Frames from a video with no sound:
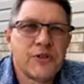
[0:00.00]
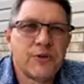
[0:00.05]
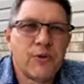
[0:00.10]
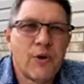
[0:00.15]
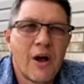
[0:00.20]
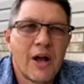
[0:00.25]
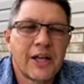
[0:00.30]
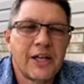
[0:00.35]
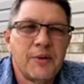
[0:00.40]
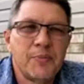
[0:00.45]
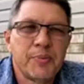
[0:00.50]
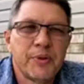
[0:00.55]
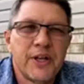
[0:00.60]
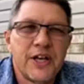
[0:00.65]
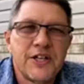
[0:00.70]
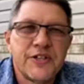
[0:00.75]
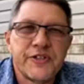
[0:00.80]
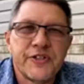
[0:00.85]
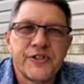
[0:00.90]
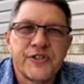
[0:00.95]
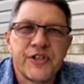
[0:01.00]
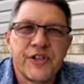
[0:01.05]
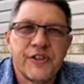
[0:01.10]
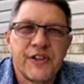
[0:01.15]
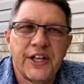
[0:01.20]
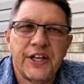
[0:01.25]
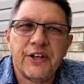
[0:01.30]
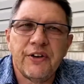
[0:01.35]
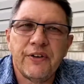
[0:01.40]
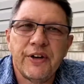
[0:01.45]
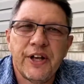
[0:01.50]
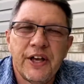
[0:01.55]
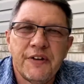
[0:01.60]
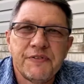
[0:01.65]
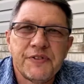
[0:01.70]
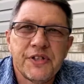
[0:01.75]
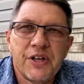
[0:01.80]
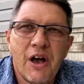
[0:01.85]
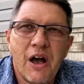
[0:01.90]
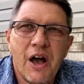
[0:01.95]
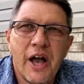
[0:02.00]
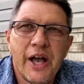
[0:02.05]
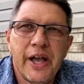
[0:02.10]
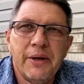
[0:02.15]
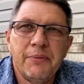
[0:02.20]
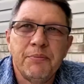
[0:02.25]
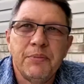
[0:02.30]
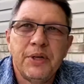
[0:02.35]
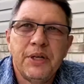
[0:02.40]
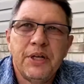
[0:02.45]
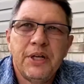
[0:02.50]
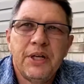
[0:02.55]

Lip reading: in rocky places and they don't have time,